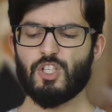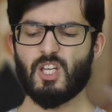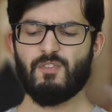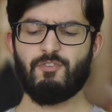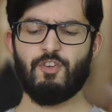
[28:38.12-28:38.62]

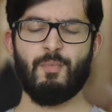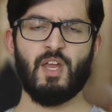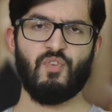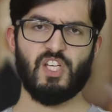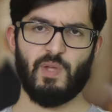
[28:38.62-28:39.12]
there's kind of a few
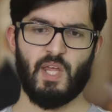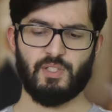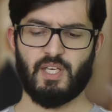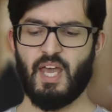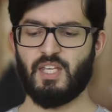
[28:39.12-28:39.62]
main reasons why that
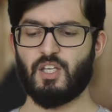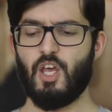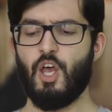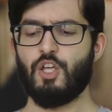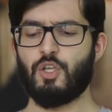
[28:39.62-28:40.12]
was the case.
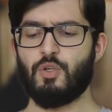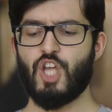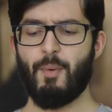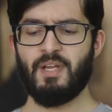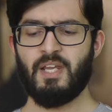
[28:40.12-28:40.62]
So
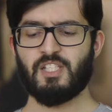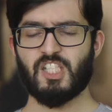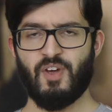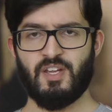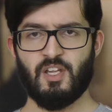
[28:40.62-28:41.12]
German leaders
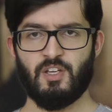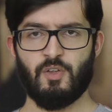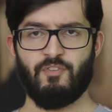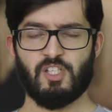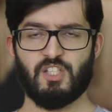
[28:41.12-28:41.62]

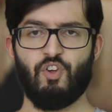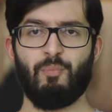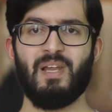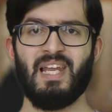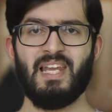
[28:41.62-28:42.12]
surrendered, first of
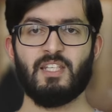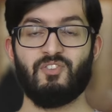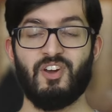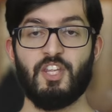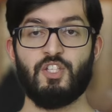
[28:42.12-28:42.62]
all,
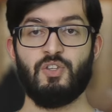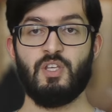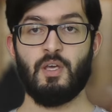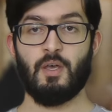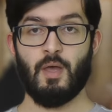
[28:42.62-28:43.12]
surrendered to
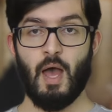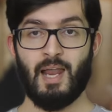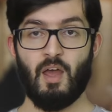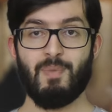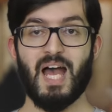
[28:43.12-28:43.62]
the
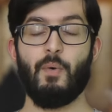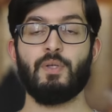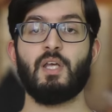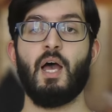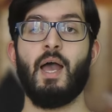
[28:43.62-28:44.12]
Allied
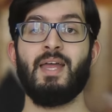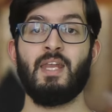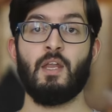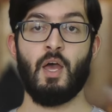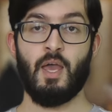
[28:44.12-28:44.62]
powers
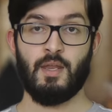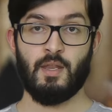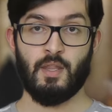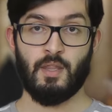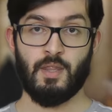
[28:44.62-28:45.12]

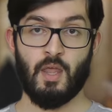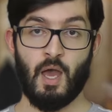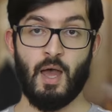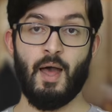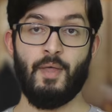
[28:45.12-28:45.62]

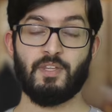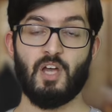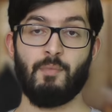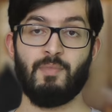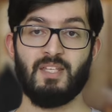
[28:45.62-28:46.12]
at the
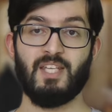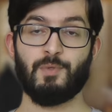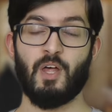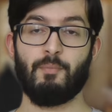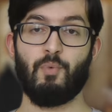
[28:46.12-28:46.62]
time they
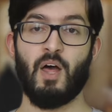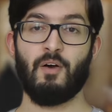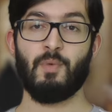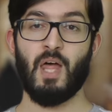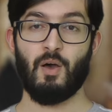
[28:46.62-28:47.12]
did
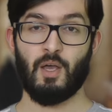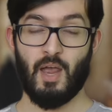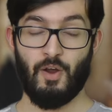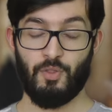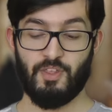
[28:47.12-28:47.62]
without
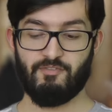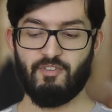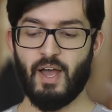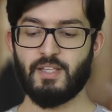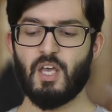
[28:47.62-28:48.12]
carrying on the
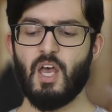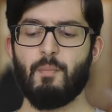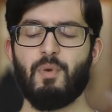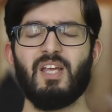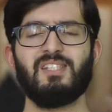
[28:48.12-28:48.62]
fight,
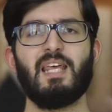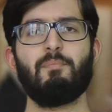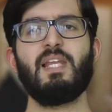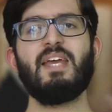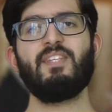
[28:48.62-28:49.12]
because they
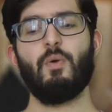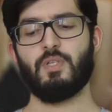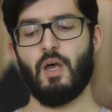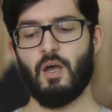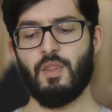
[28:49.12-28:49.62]
believed it
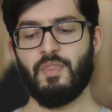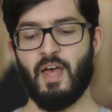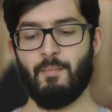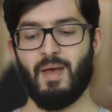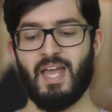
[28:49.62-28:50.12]
would earn
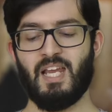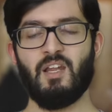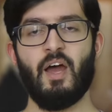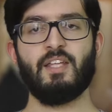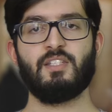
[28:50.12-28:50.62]
them a
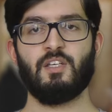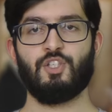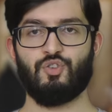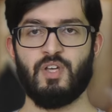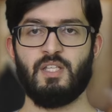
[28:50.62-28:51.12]
lighter
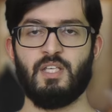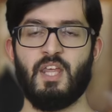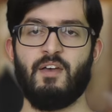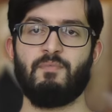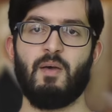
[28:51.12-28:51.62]
treaty.
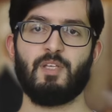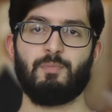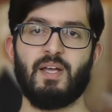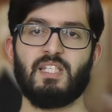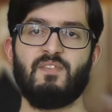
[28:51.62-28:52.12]
In their
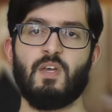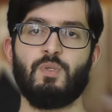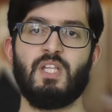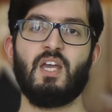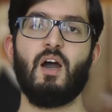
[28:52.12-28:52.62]
perspective, it
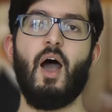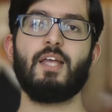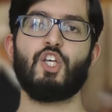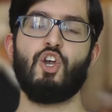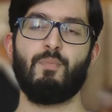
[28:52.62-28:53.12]
was the
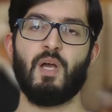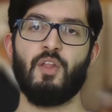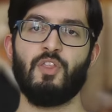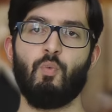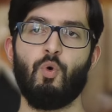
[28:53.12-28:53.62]
Kaiser who
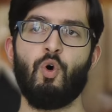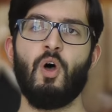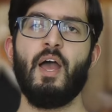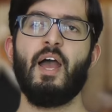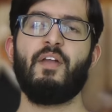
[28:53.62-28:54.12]
begun the
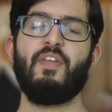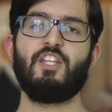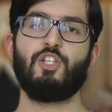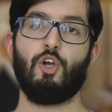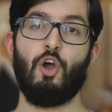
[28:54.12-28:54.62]
war.
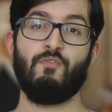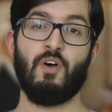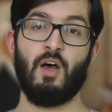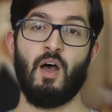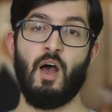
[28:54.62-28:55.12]
They took
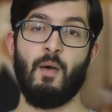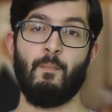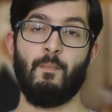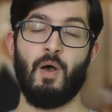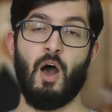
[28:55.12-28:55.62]
over
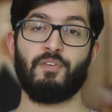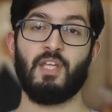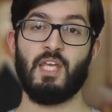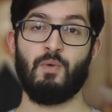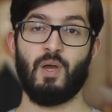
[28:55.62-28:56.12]

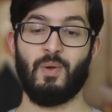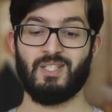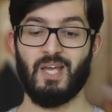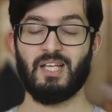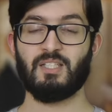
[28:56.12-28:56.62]
after he went
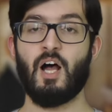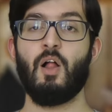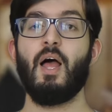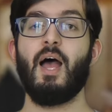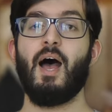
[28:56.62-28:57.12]
into
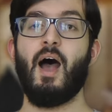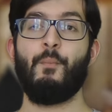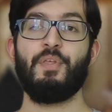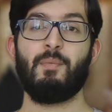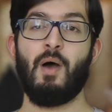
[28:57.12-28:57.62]
exile,
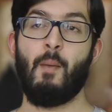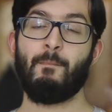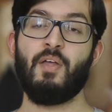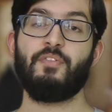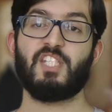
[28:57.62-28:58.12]
and within about a
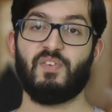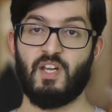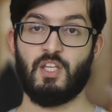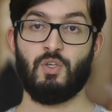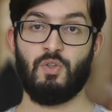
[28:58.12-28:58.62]
month
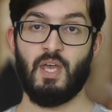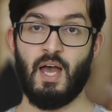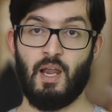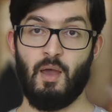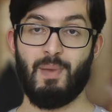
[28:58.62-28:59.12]
surrendered to the
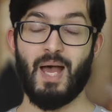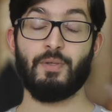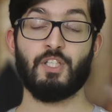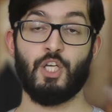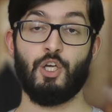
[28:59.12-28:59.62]
Allied
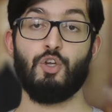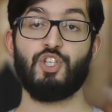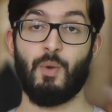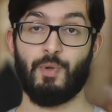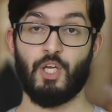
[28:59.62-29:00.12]
powers and
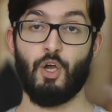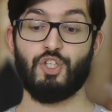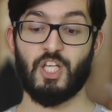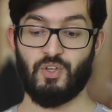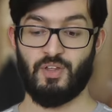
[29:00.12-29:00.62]
were
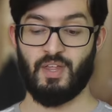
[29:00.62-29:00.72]
negotiating